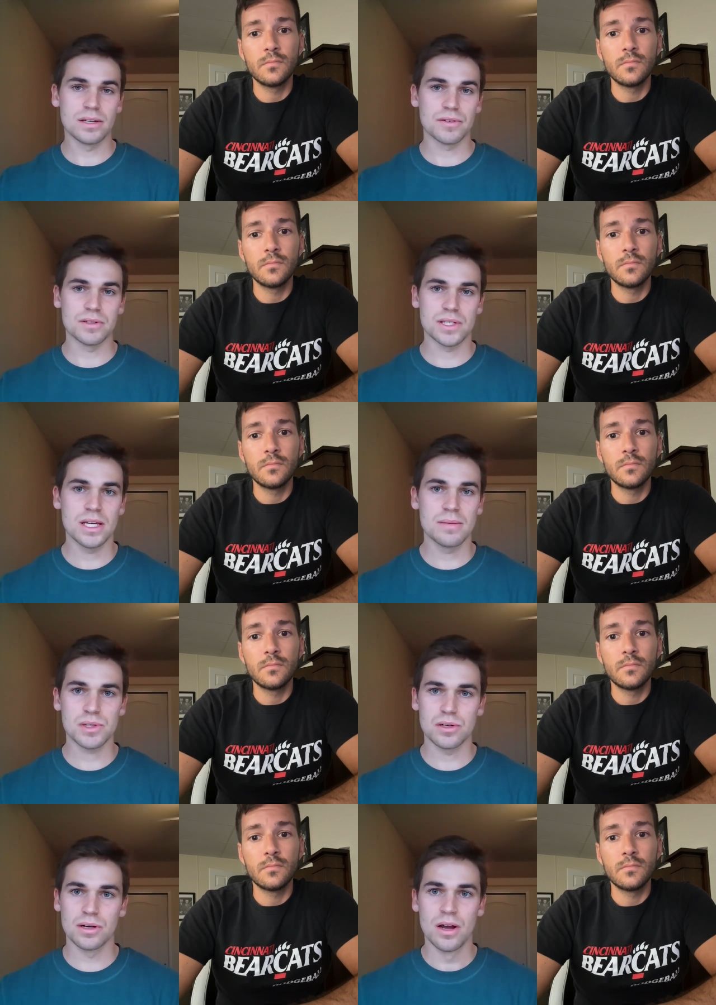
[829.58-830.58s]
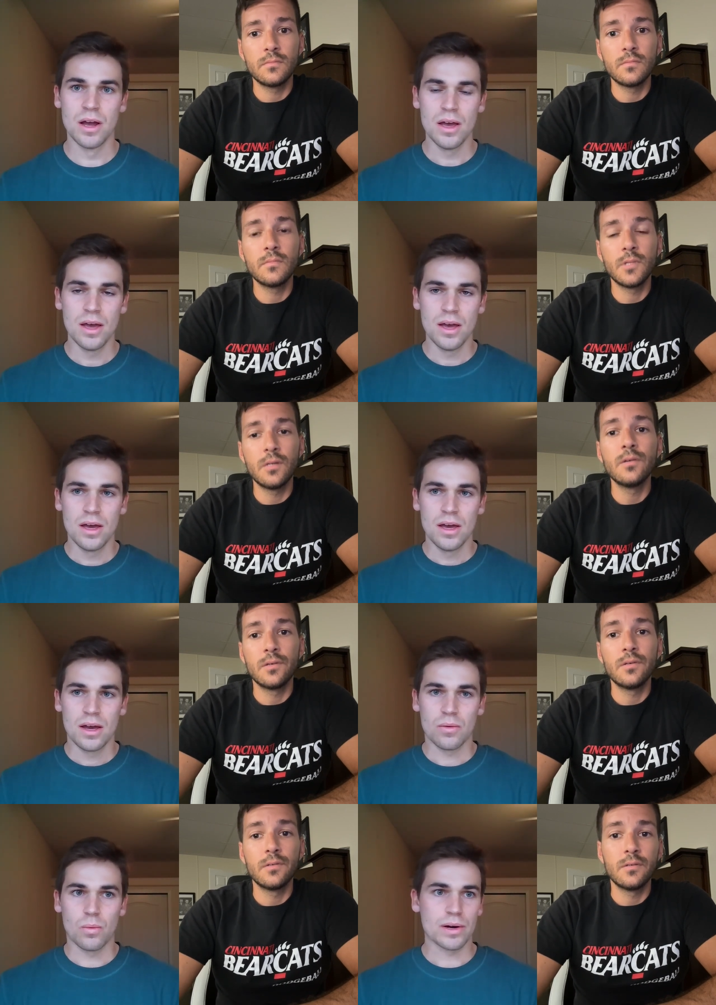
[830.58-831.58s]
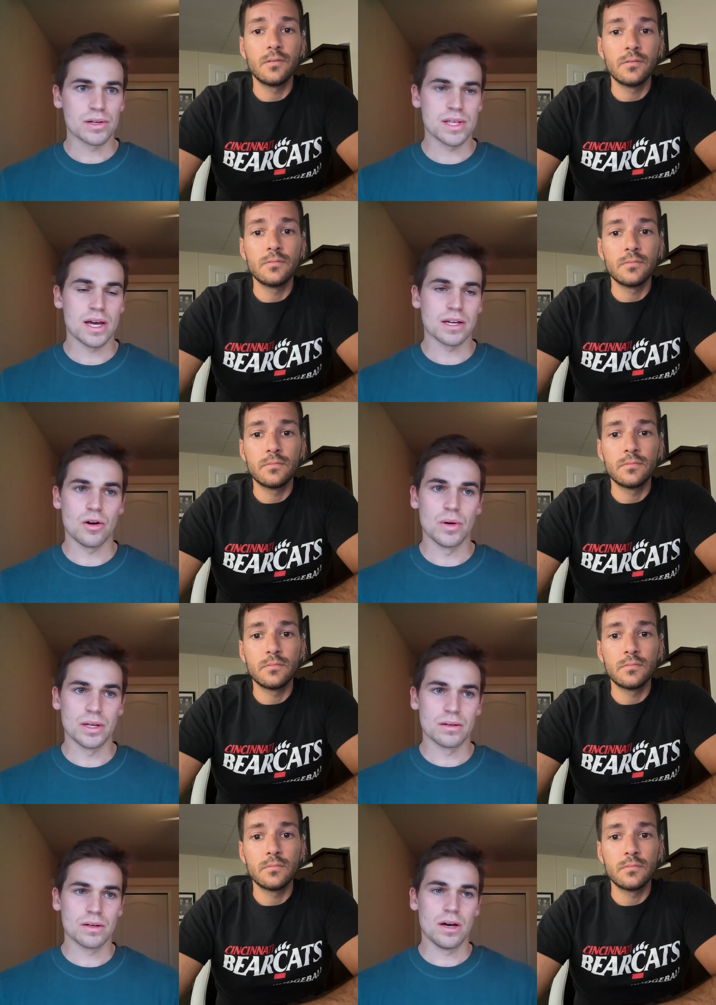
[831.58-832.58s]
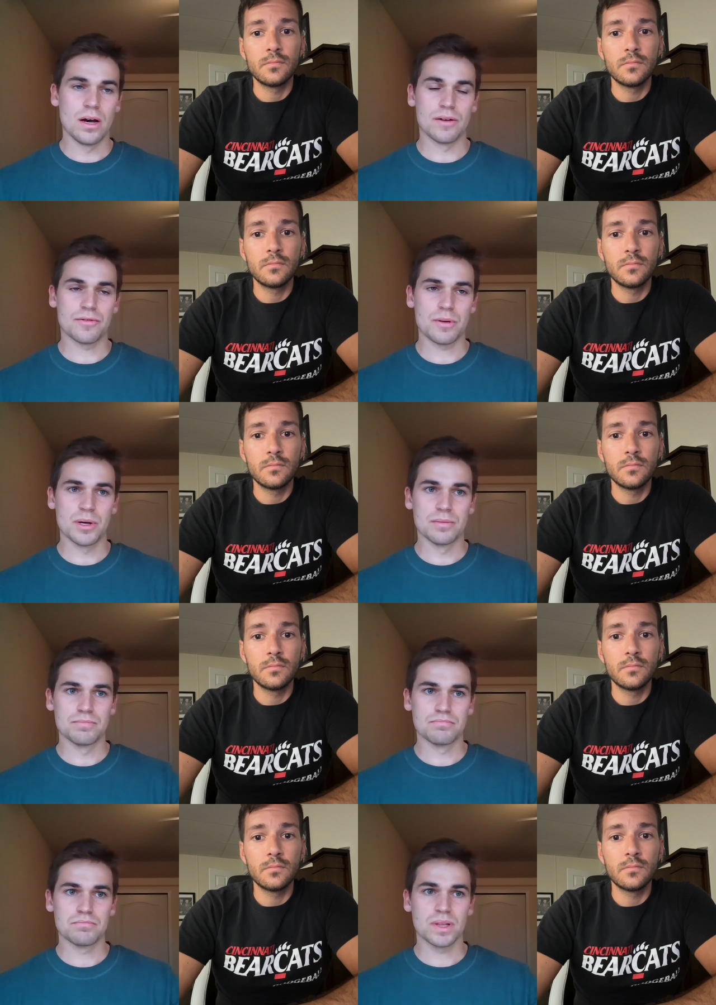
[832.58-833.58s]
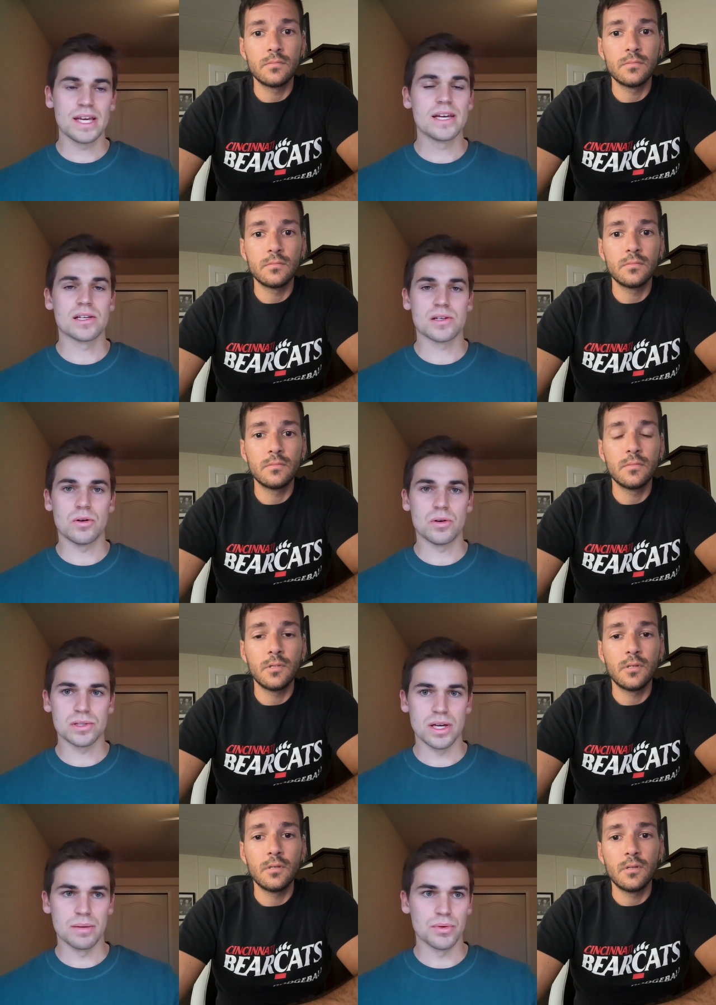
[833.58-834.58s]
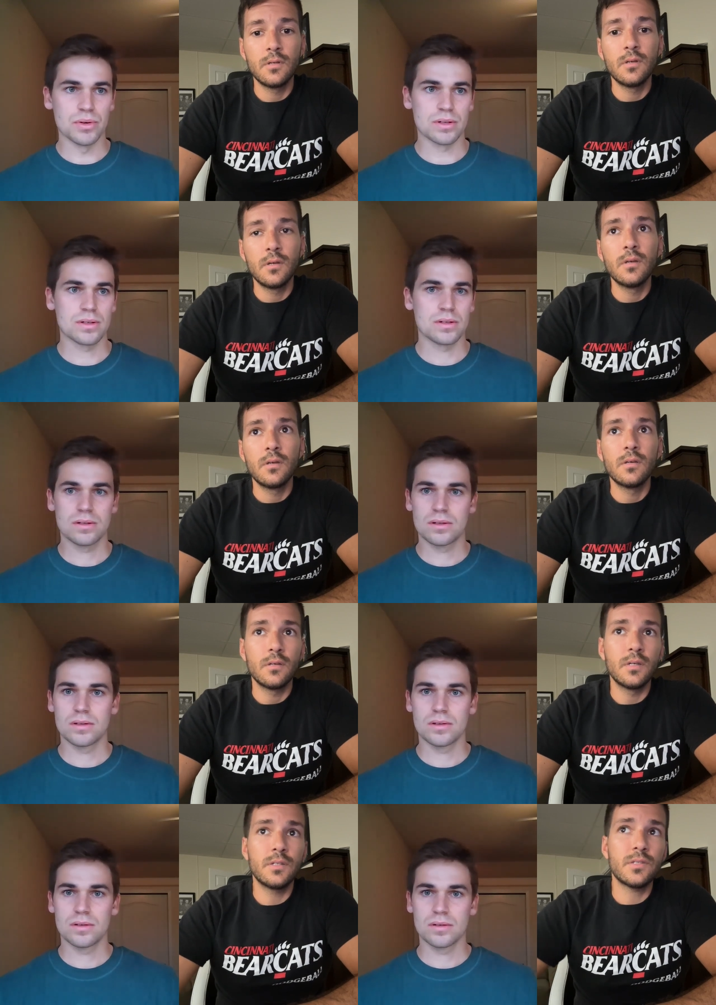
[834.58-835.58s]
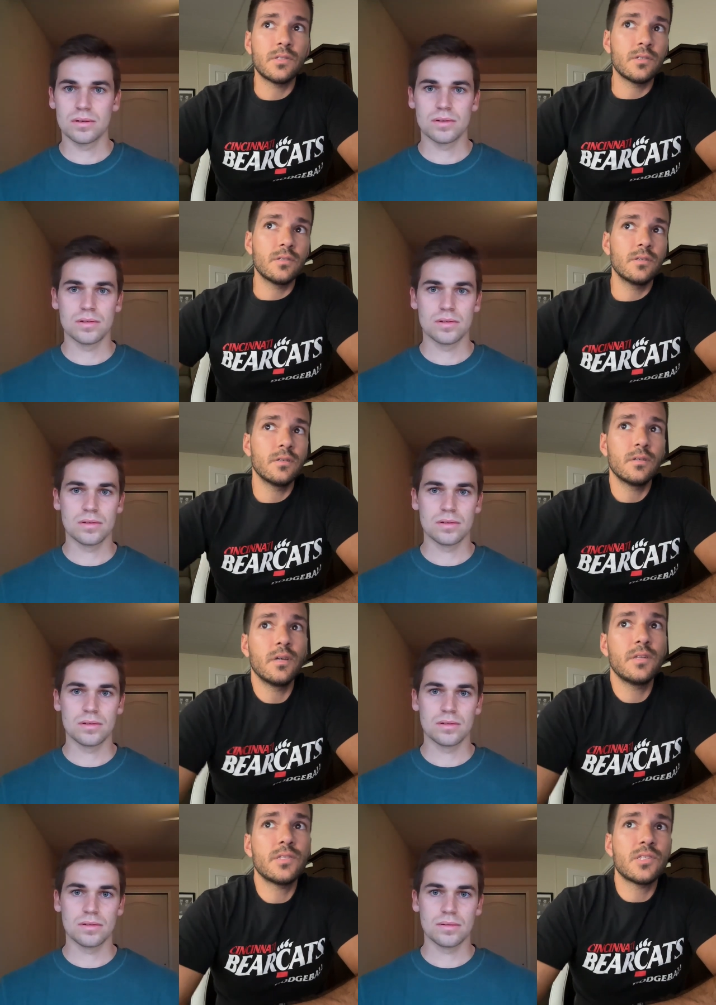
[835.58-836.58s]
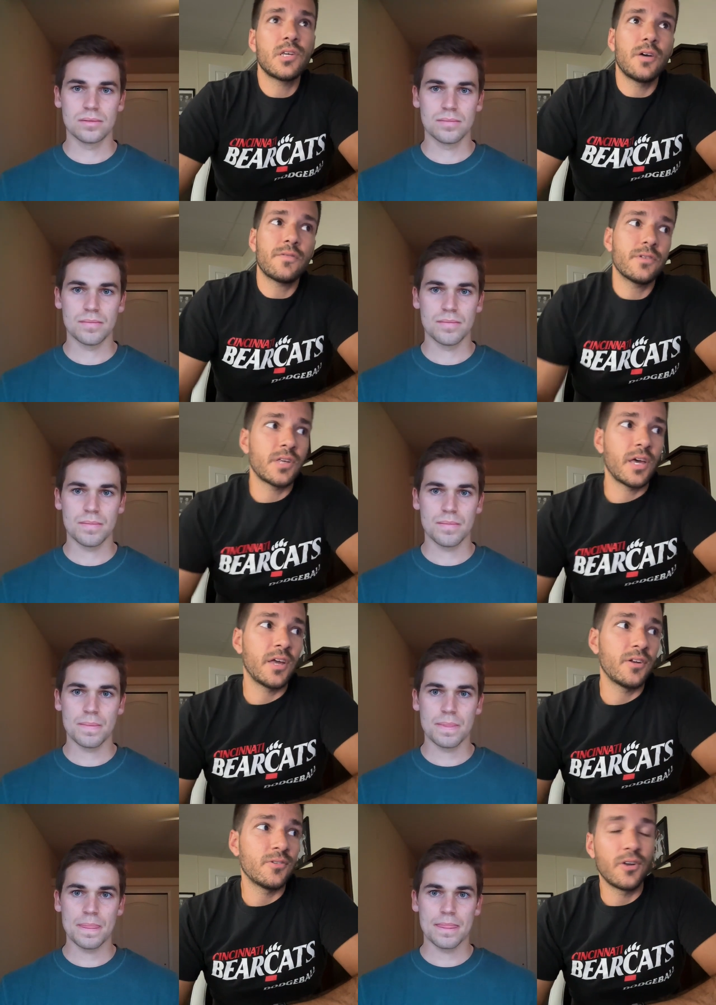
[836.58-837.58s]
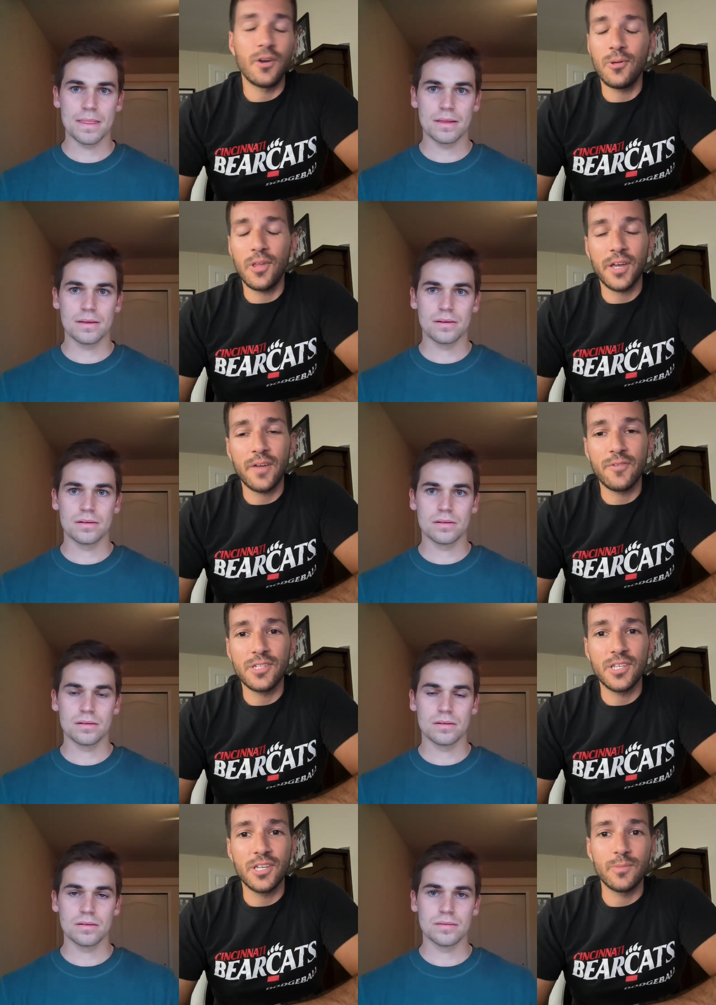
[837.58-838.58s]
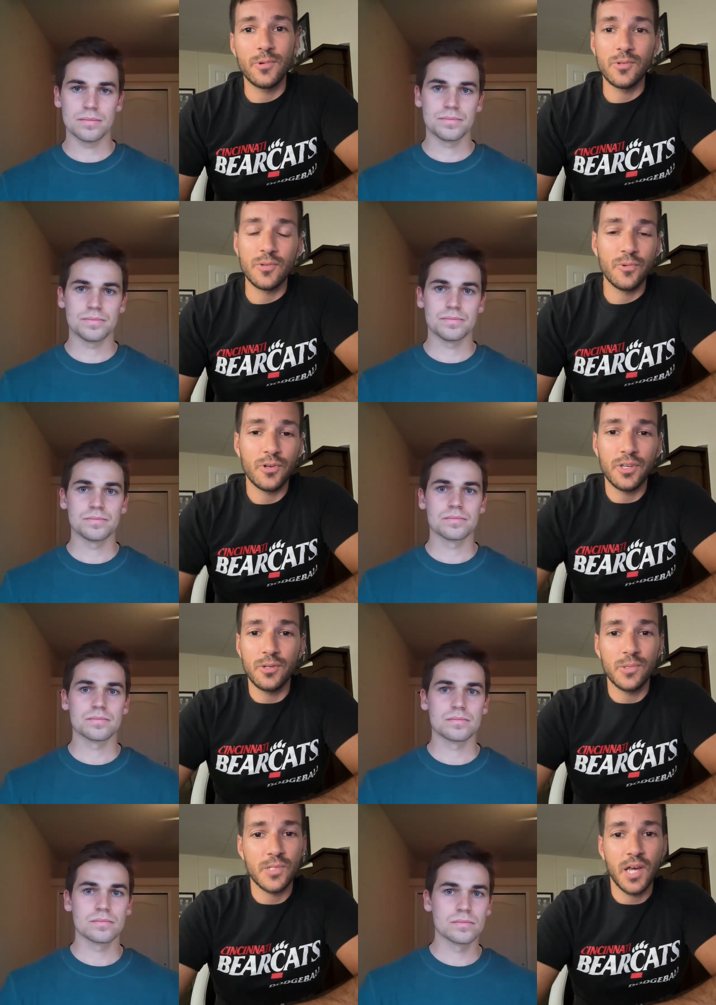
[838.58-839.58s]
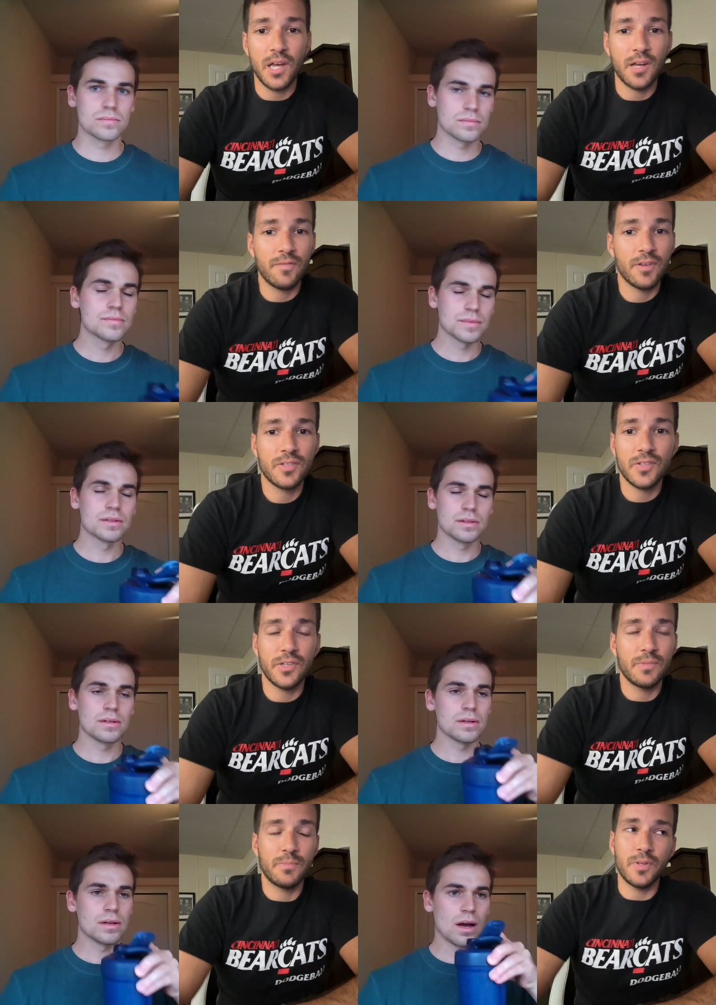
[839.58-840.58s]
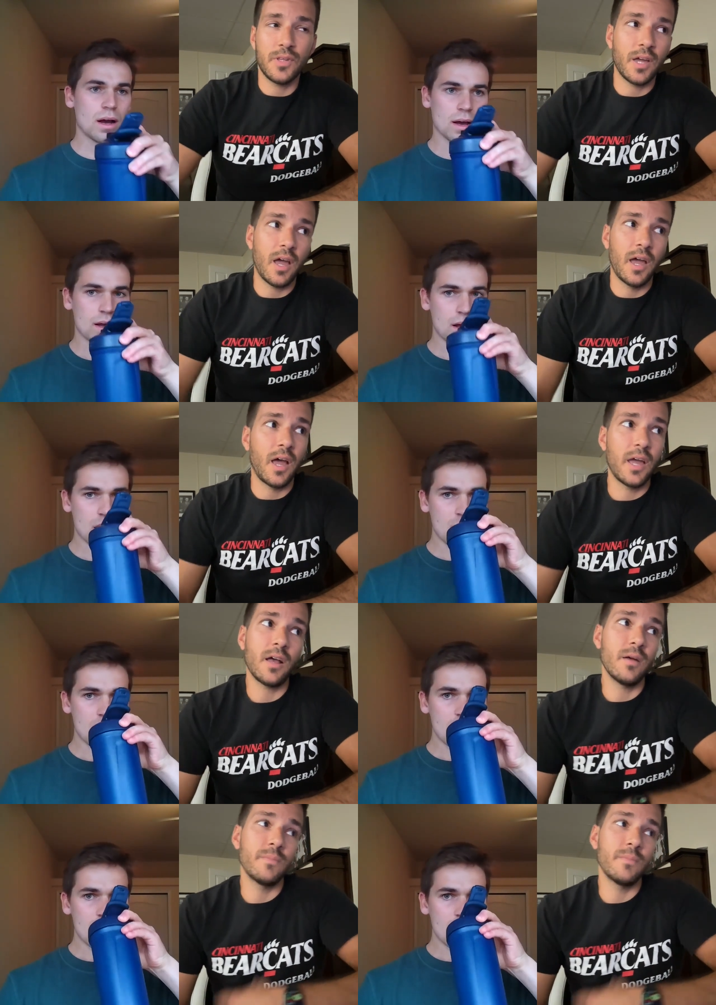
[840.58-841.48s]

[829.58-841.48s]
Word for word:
Speaker 1: different teams, or where is that going uh, from a league as a whole standpoint?
Speaker 2: It's it's tough because I, I, don't know like every team who's a rookie who's not obviously, but no. like I,